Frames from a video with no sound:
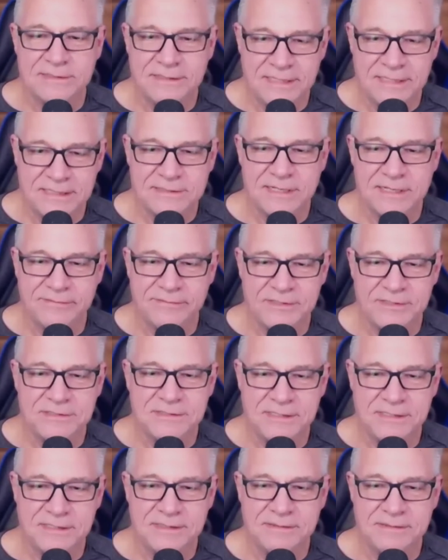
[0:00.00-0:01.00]
And that's
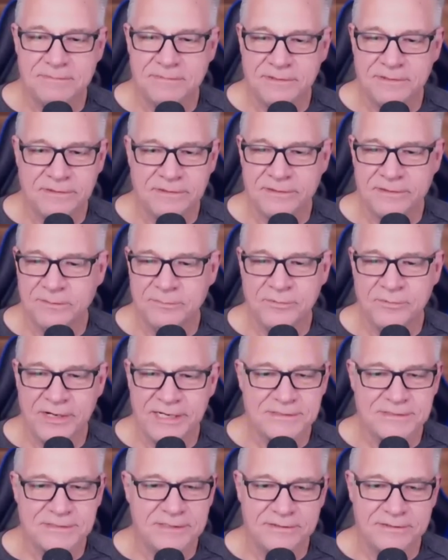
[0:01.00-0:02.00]
obviously they're
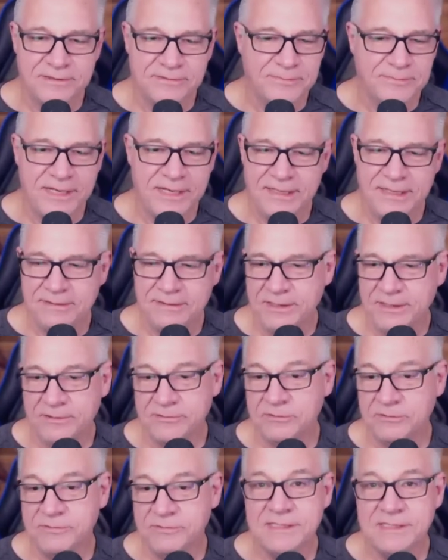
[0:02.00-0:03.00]
pressed and they're paying, you
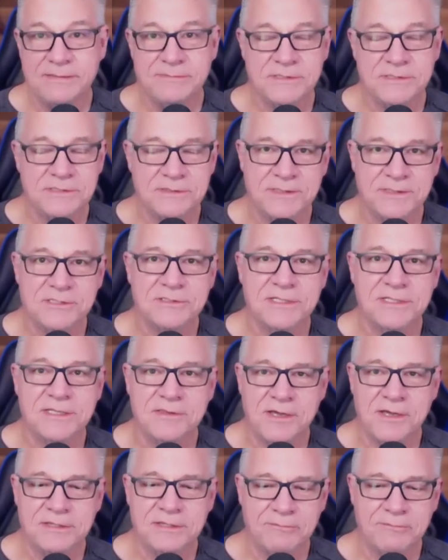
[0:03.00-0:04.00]
know, three times as much as they
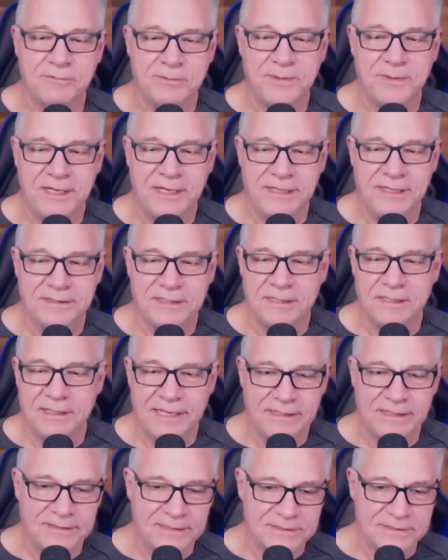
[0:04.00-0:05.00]
thought they'd be paying in the
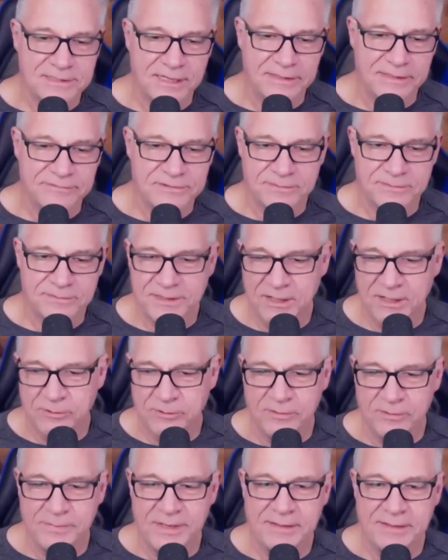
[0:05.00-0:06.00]
cloud. And that's kind of something I
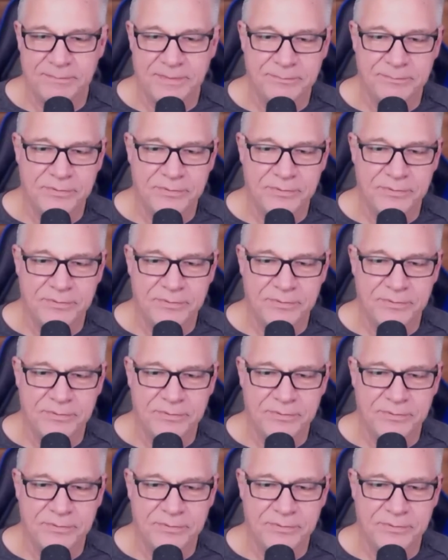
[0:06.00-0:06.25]
wrote about in my